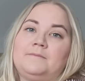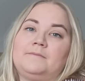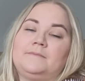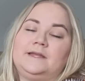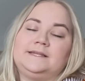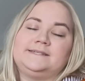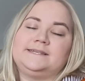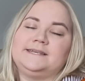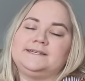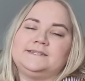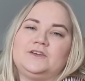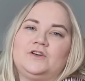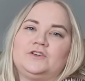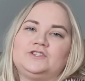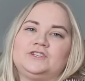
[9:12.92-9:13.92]
It's
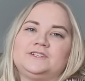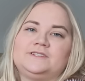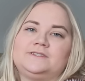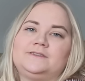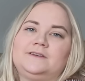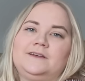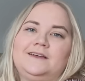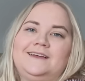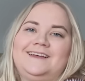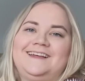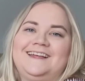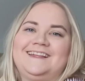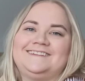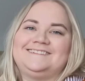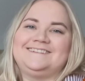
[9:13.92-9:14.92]
easier just
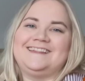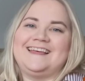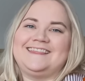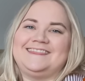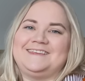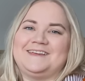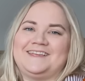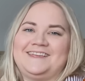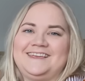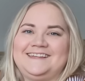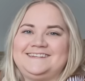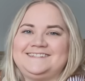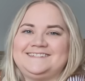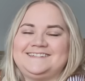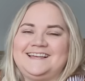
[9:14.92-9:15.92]
to let the
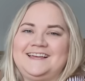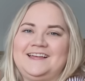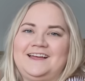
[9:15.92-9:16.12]
kids